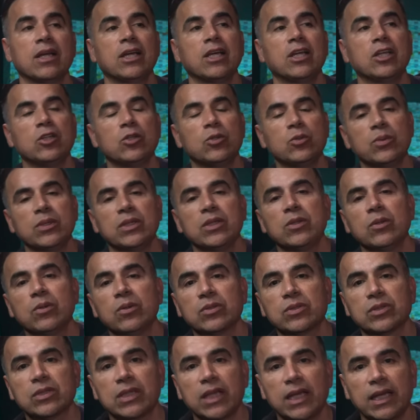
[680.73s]
in doing
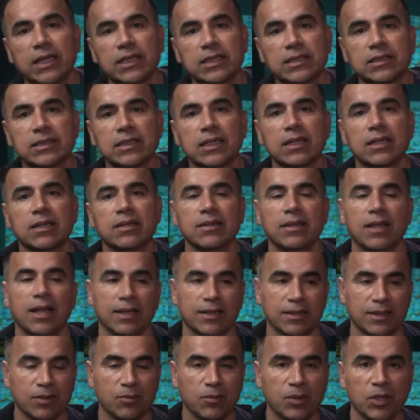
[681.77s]
those things,
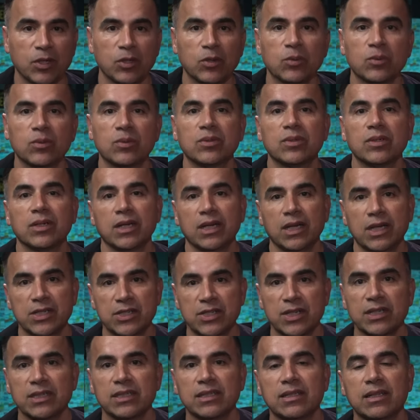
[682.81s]
like the renewal and
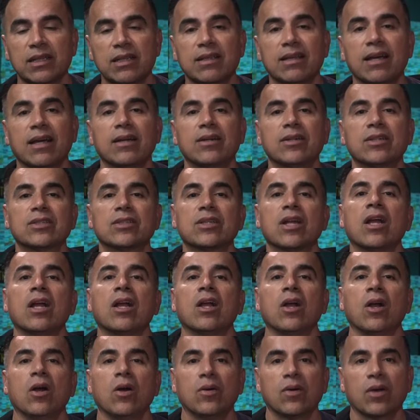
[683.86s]
changing the tires
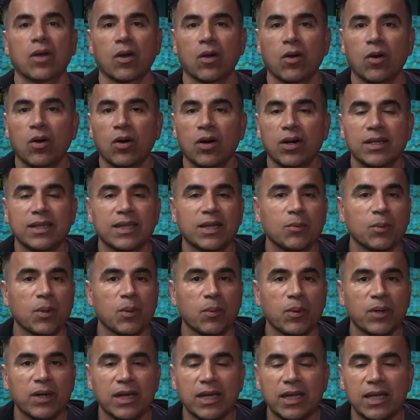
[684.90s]
on a car that we
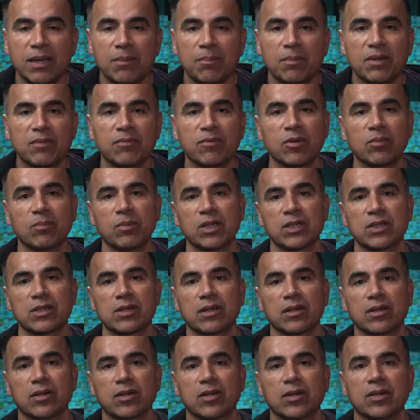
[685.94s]
weren't keeping for much
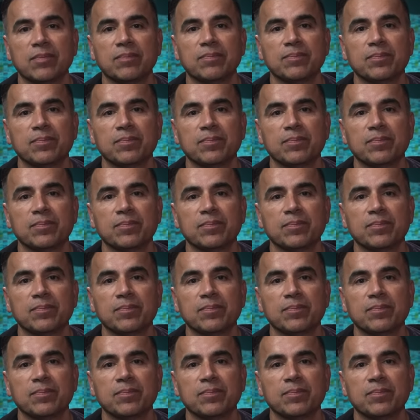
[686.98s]
longer.